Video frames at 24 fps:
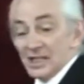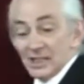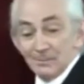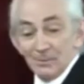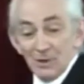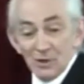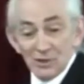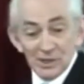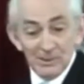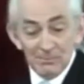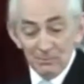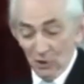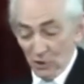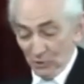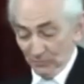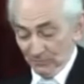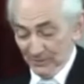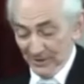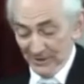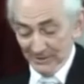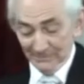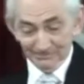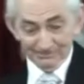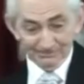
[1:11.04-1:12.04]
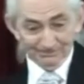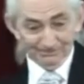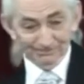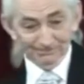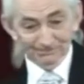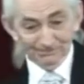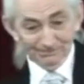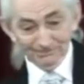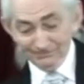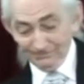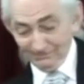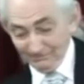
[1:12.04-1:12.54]
box he bought me.
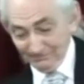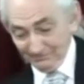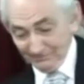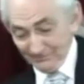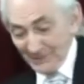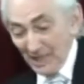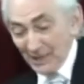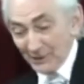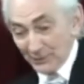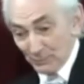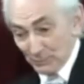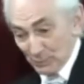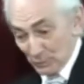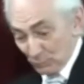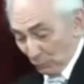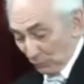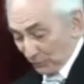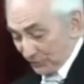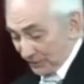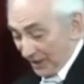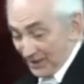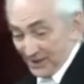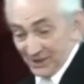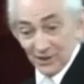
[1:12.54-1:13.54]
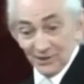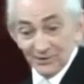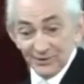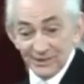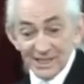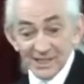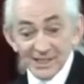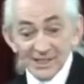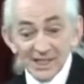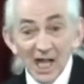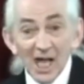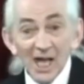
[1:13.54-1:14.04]
Now, there was one dice on
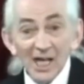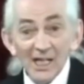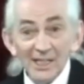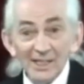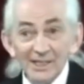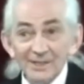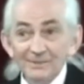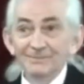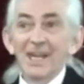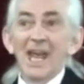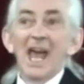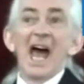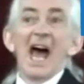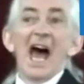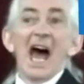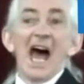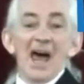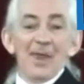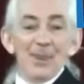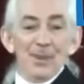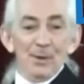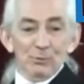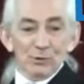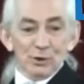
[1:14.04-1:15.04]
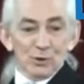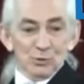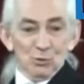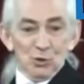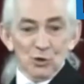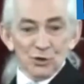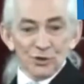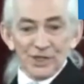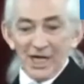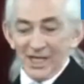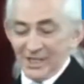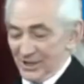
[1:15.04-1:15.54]
this side, and there was
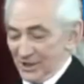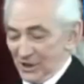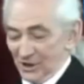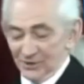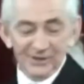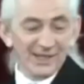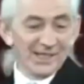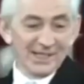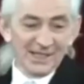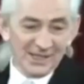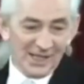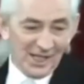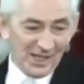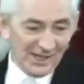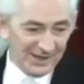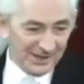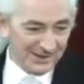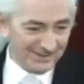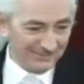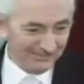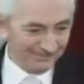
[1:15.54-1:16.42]
one dice on this side.